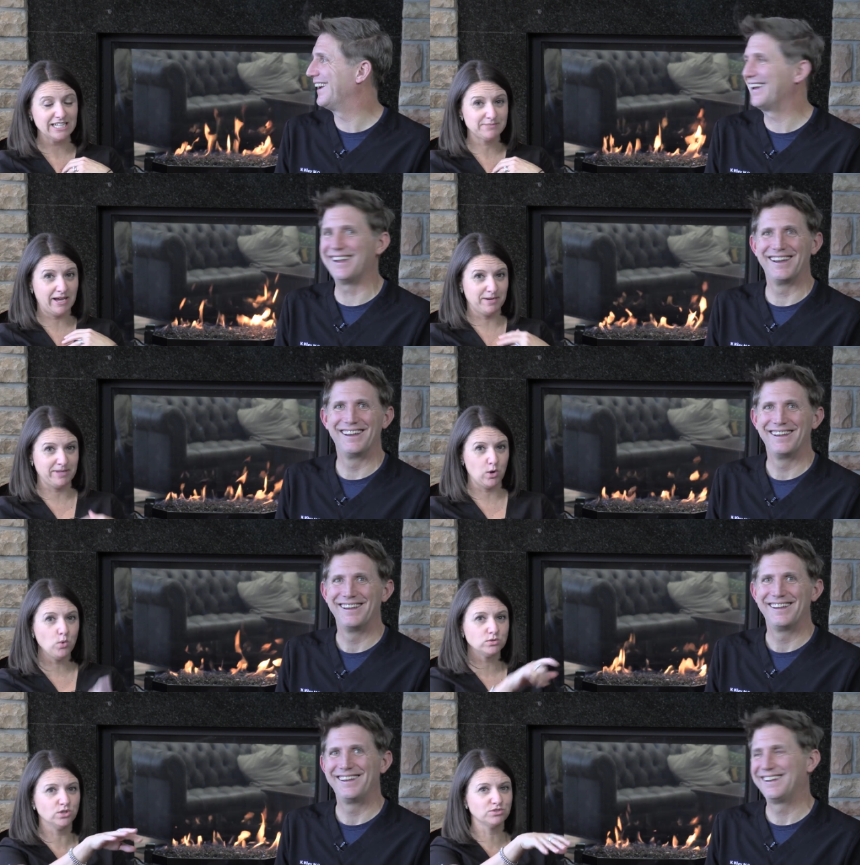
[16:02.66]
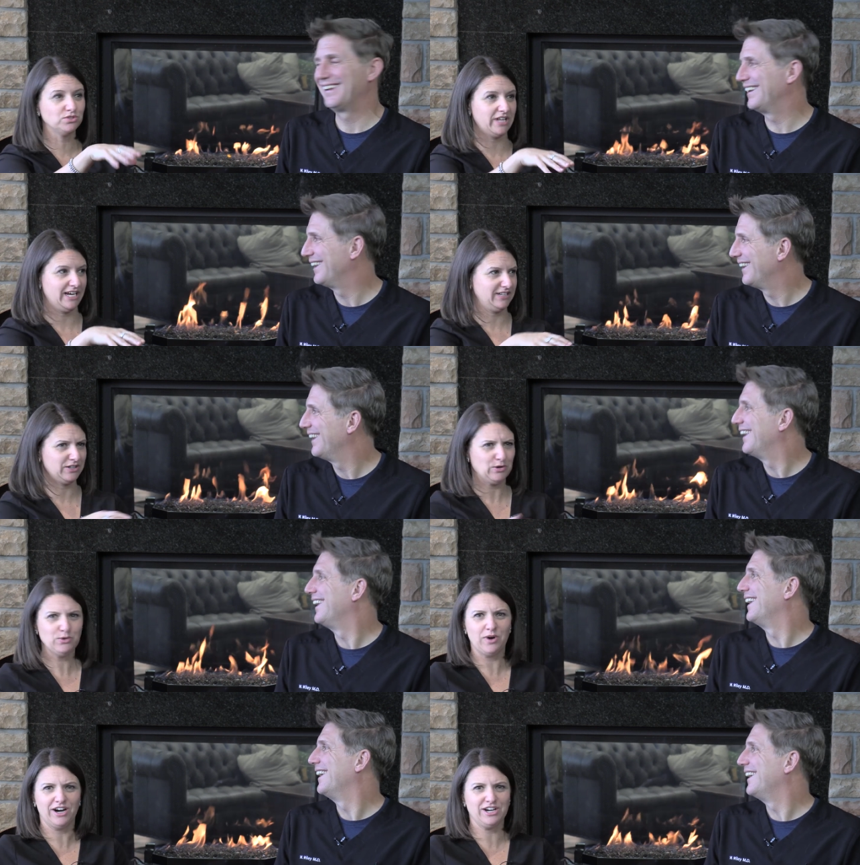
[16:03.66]
Speaker 1: Yeah, it's bad. I'm like, oh, don't do that. And like,
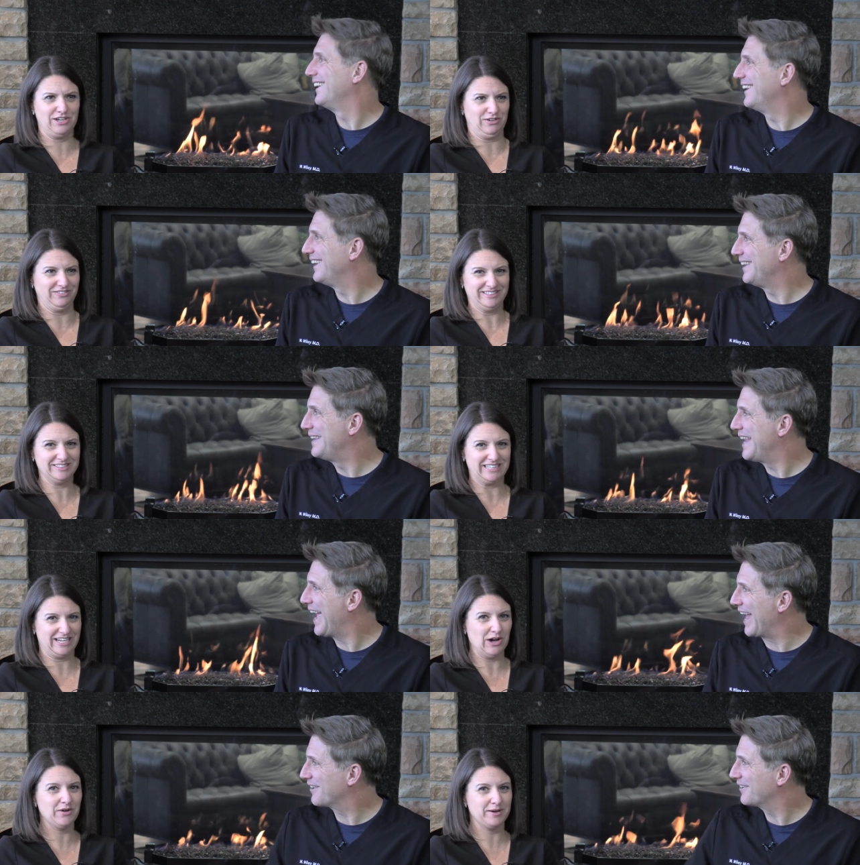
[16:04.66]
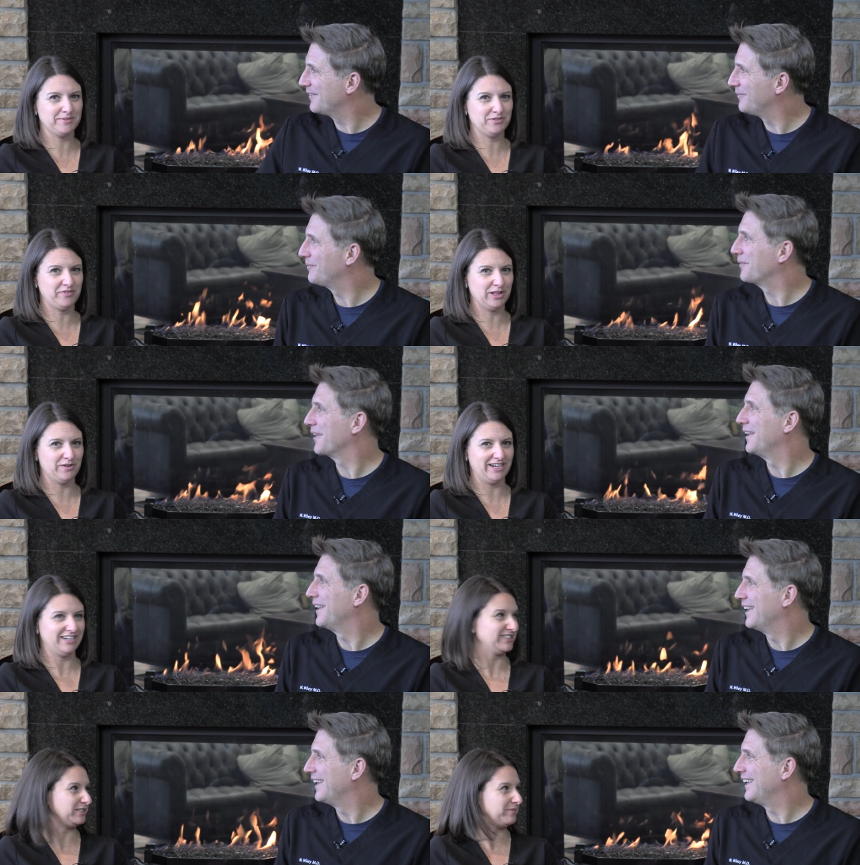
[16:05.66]
who are you? Yeah. Oh, I'm your fellow eye
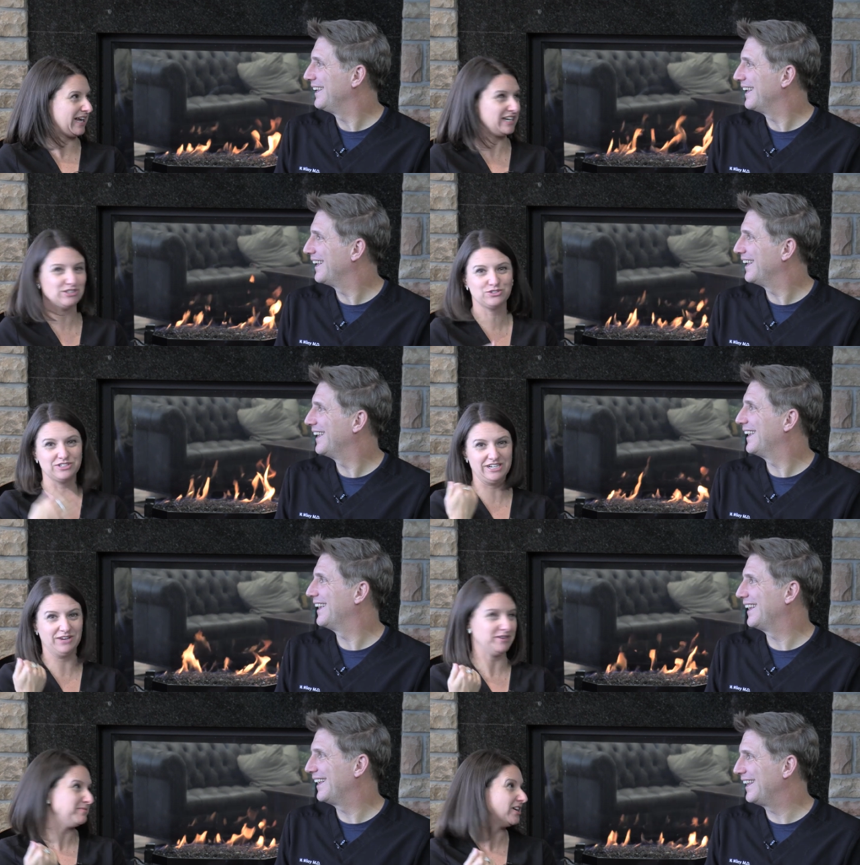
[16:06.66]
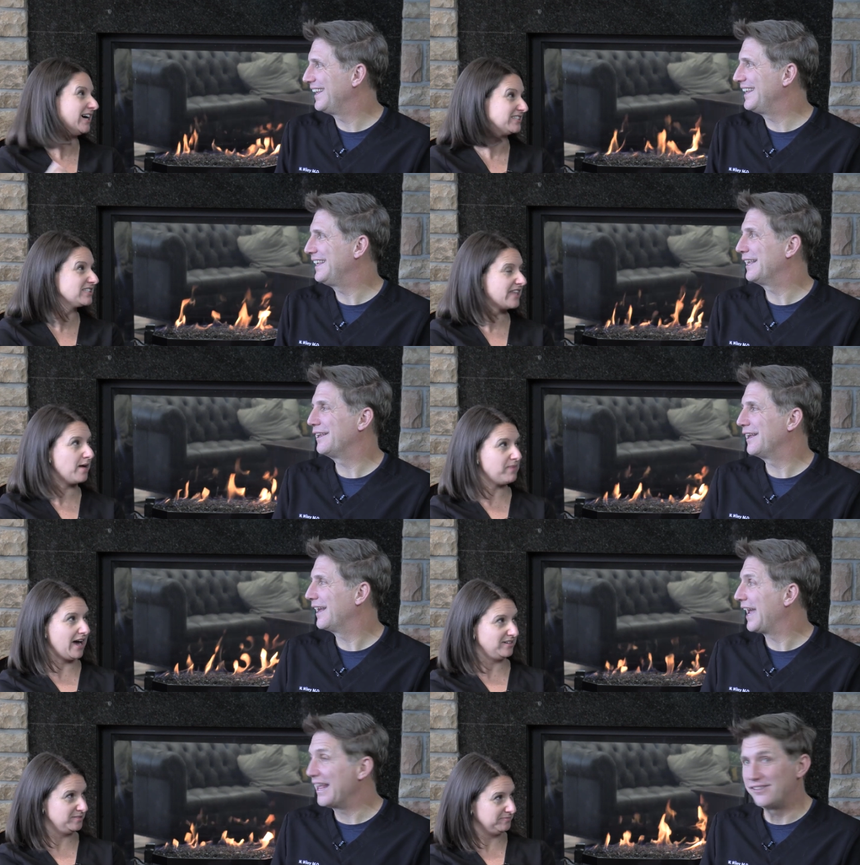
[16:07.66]
doctor, but I need you to not rub your eyes. It's that
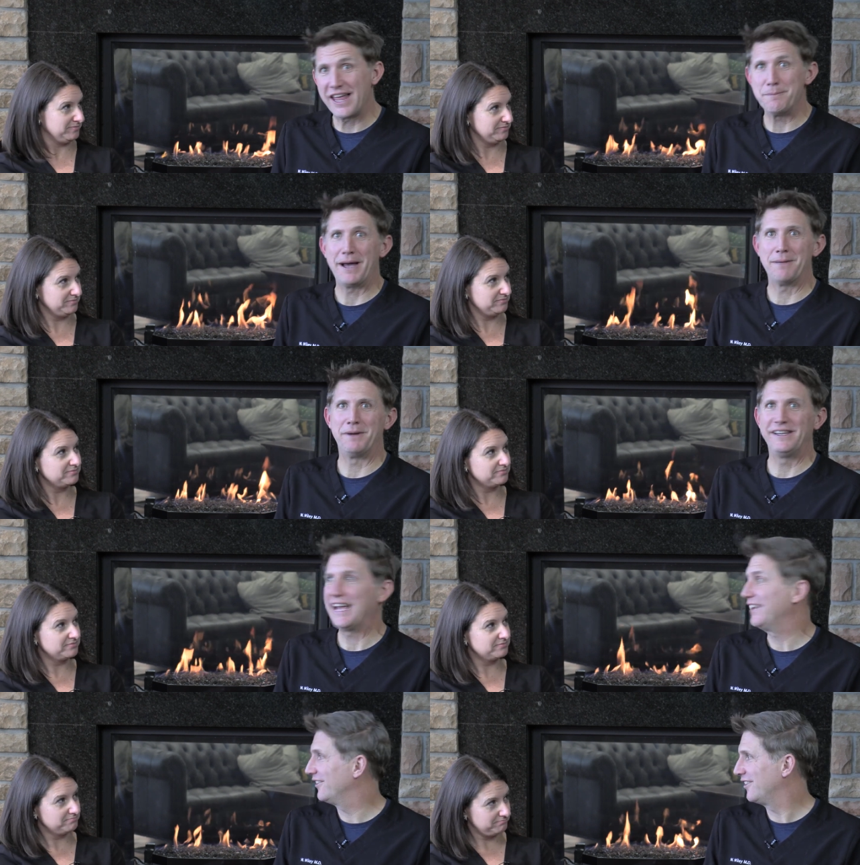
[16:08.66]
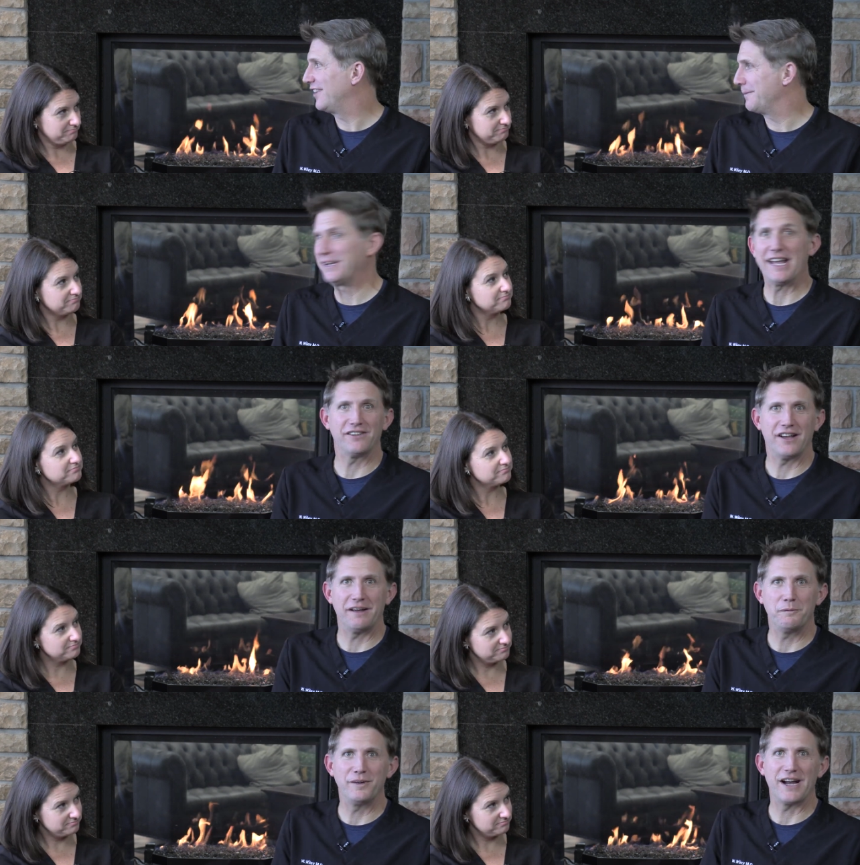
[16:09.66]
bad.
Speaker 2: It's that bad. My dad used to say. My dad's
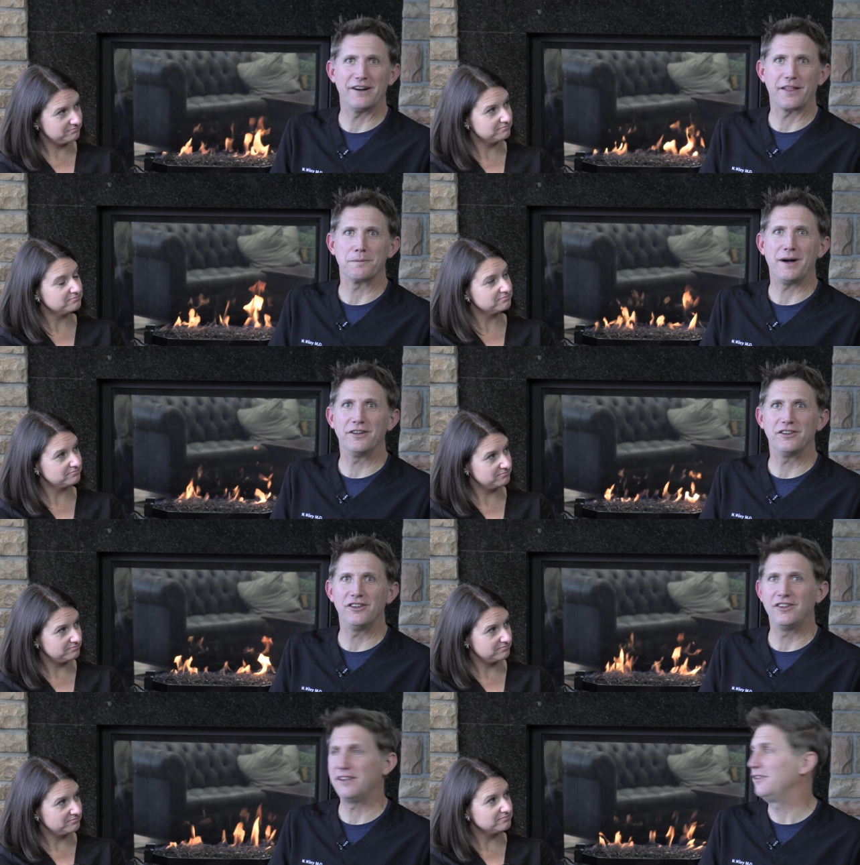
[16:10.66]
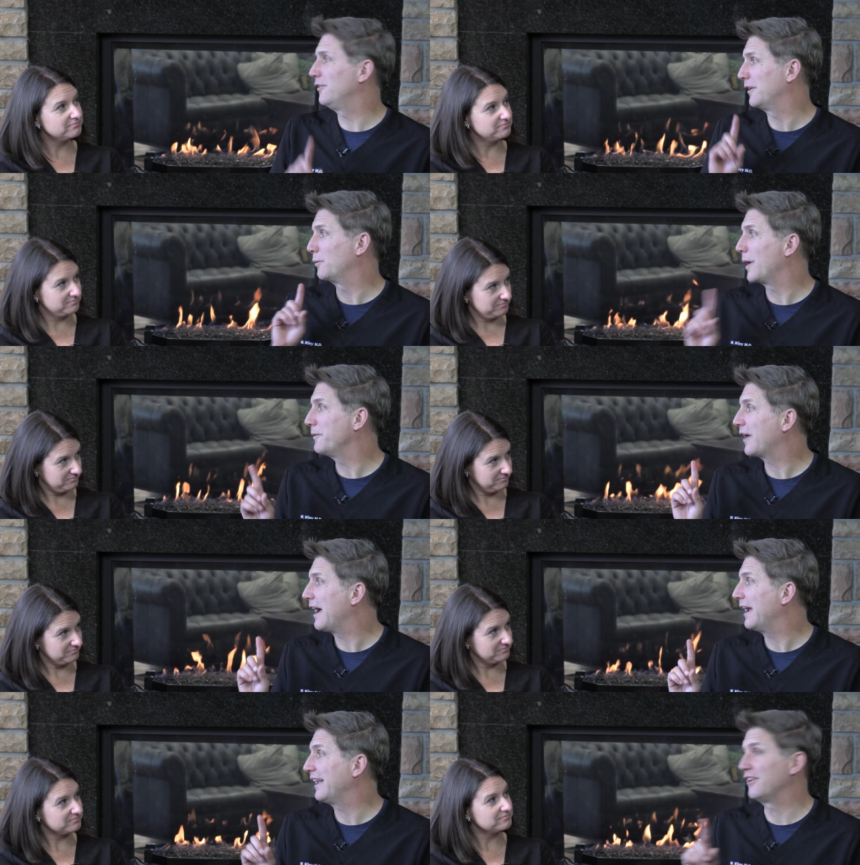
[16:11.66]
a retired ophthalmologist. He said you can rub your
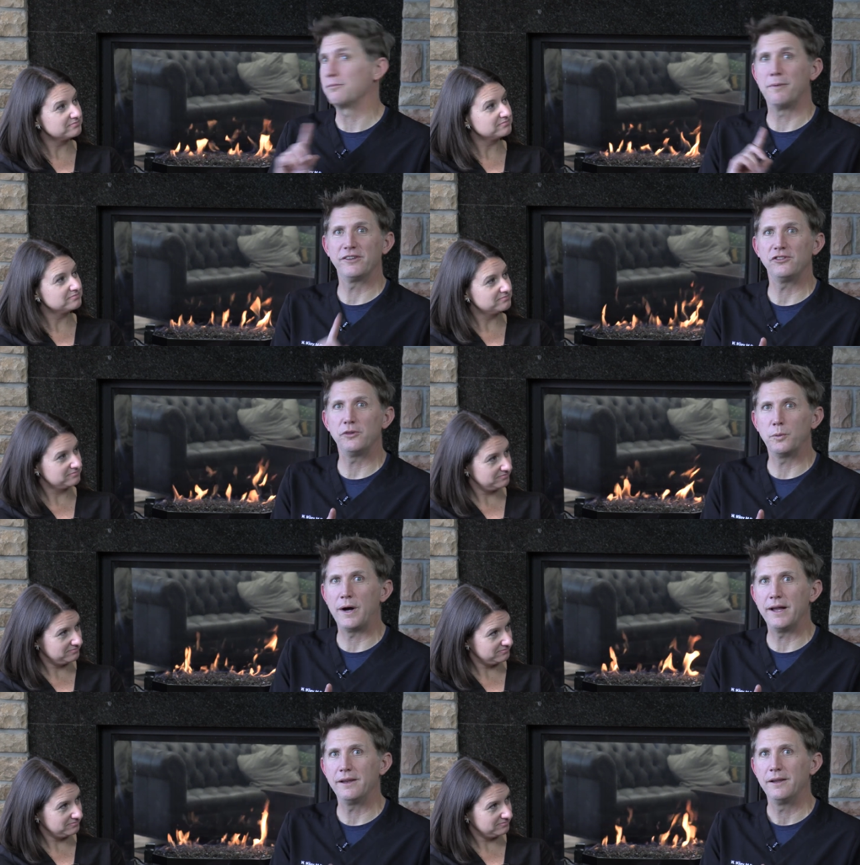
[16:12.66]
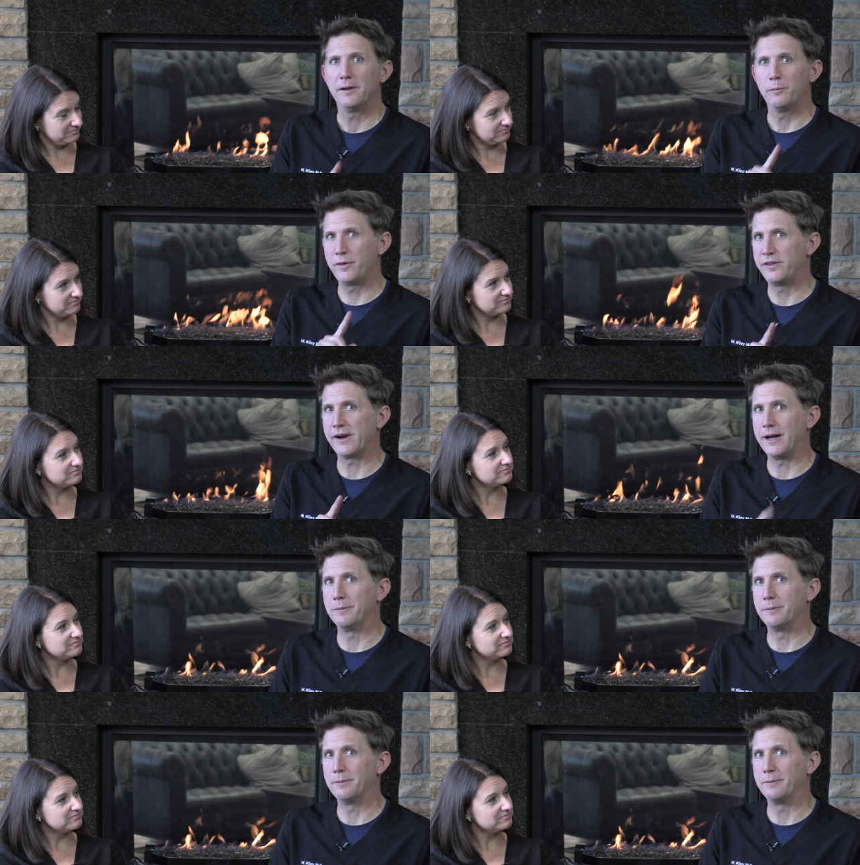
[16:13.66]
eye as much as you want with your